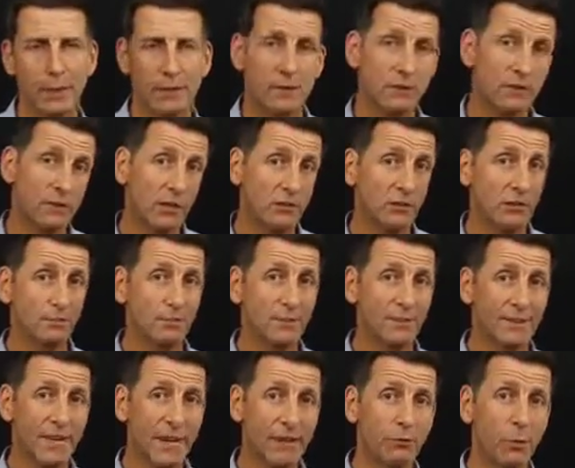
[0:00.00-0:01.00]
Discussions
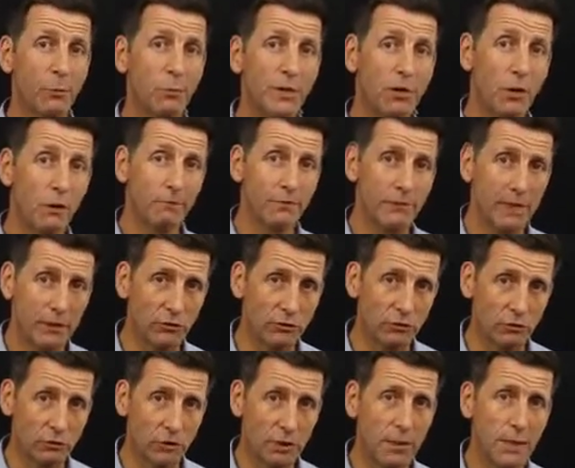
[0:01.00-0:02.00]
must therefore be
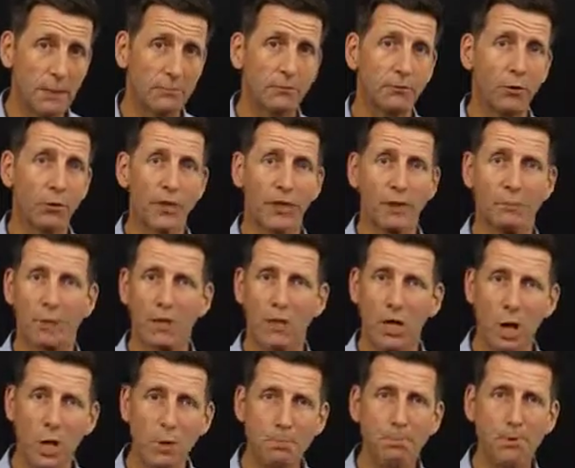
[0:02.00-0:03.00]
confidential before there can be an
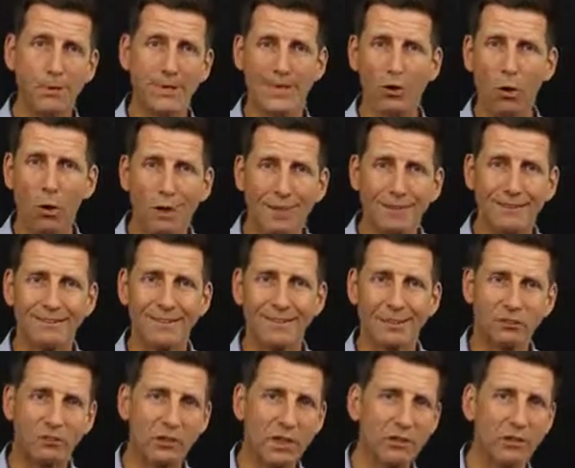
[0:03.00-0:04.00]
open and honest
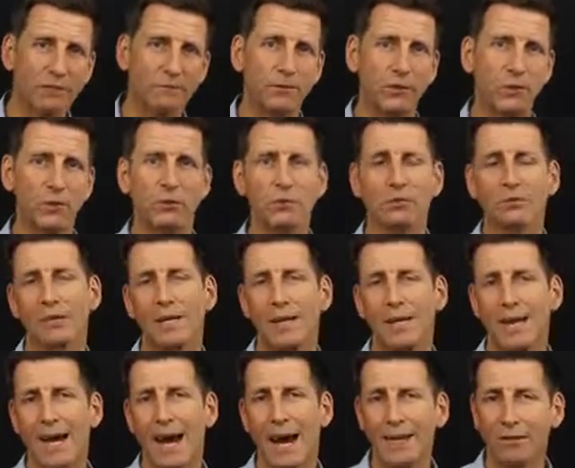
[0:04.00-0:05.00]
exchange of views
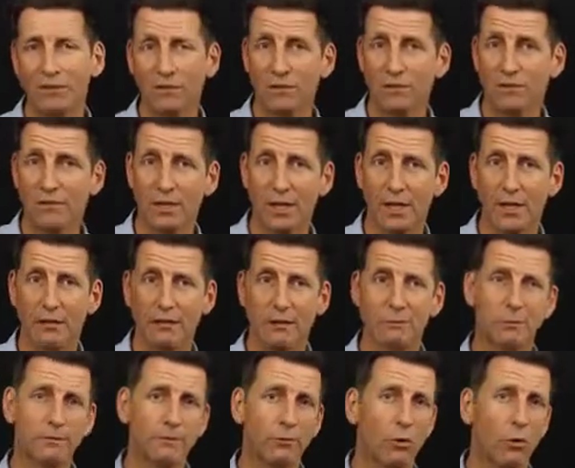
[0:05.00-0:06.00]
and concerns, and
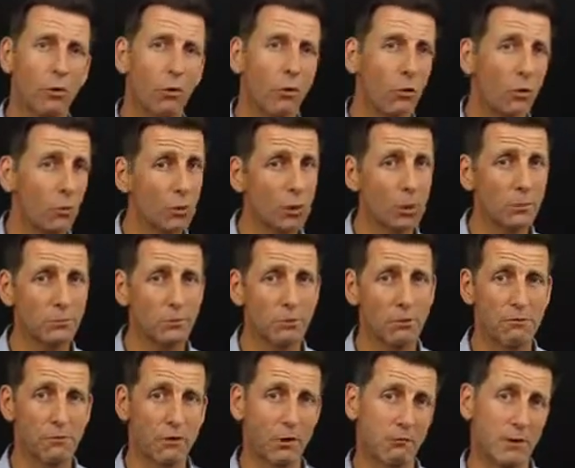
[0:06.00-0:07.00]
before all
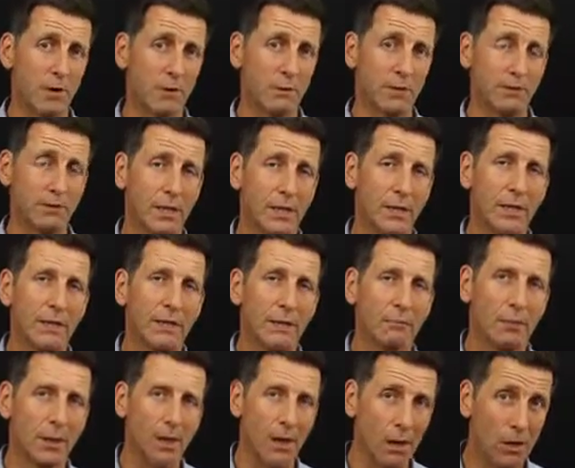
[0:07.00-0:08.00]
options for agreement can
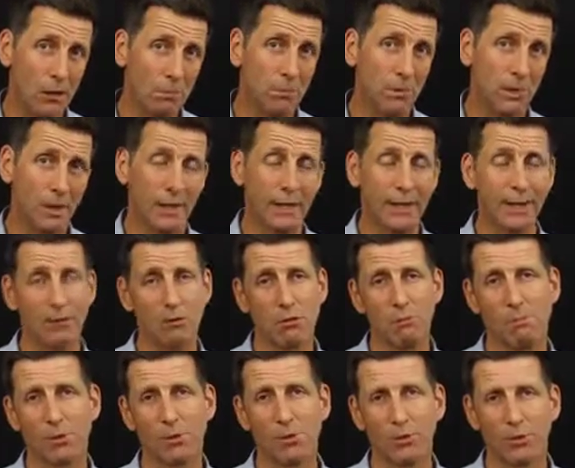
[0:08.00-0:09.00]
be openly
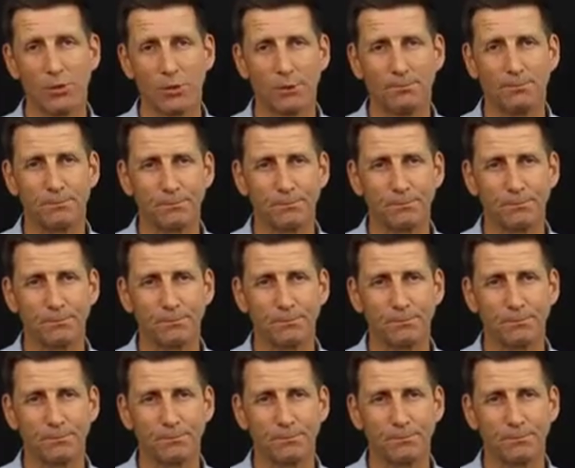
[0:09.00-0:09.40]
explored.